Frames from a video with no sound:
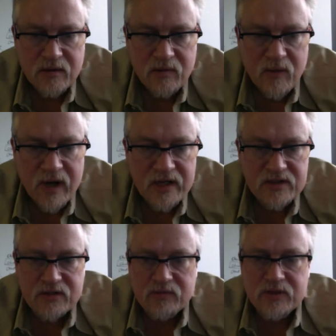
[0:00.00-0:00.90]
Why
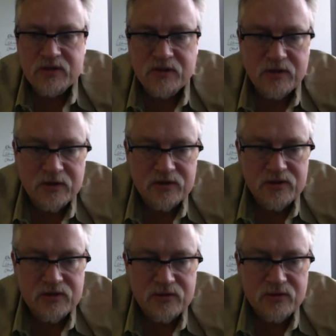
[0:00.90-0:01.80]
does it return a
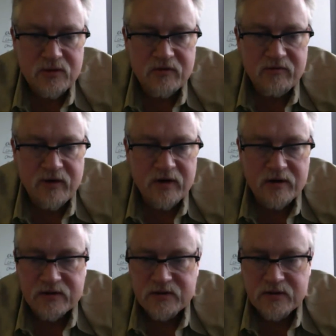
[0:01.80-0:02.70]
true or
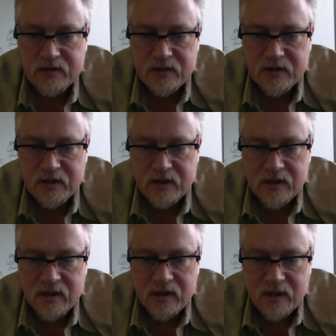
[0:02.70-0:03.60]
false?
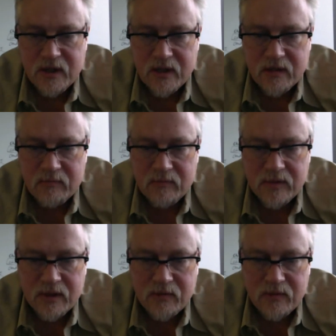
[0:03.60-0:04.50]
I
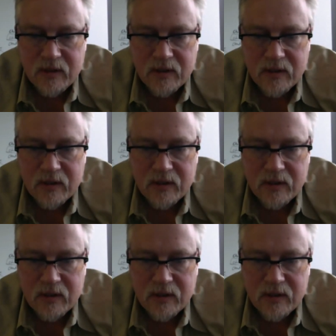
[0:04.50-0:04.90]
wonder.